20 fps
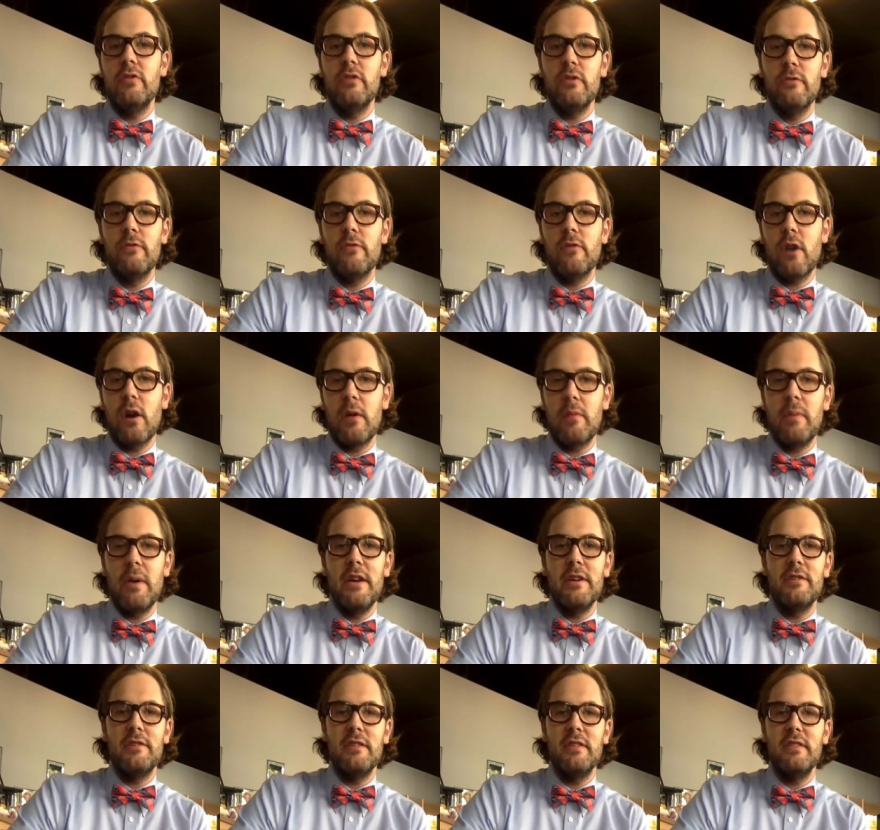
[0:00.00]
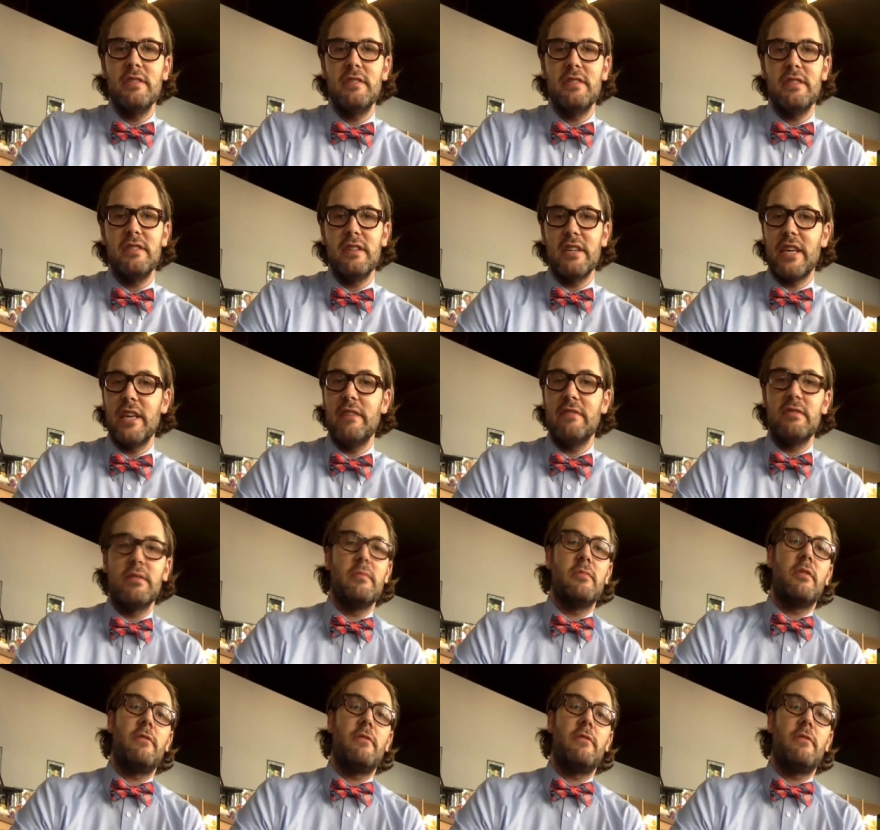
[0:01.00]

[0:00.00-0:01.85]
do for our patients is it gives them